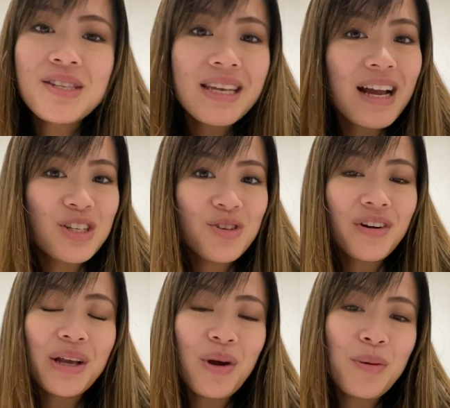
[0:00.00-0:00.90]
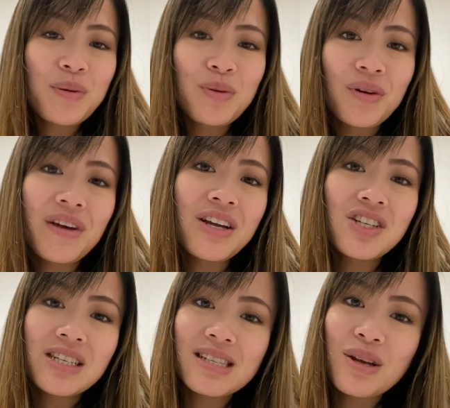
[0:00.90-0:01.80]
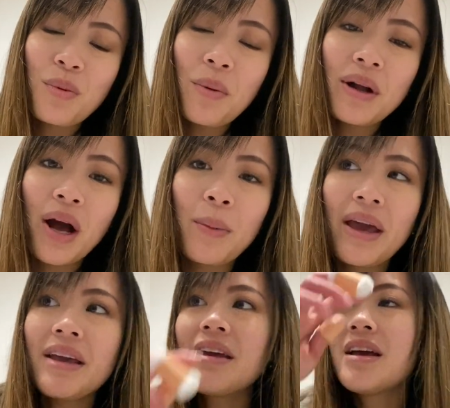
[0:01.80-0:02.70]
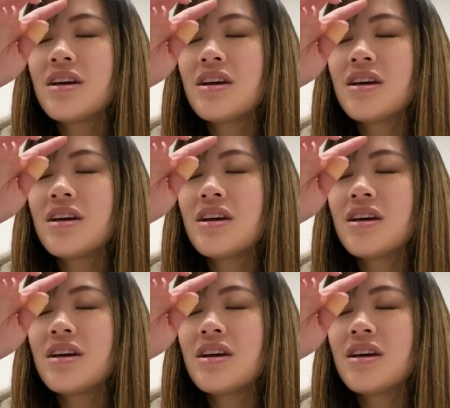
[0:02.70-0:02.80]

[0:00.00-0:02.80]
So yeah, she's already opened all of that and she does know where we're going.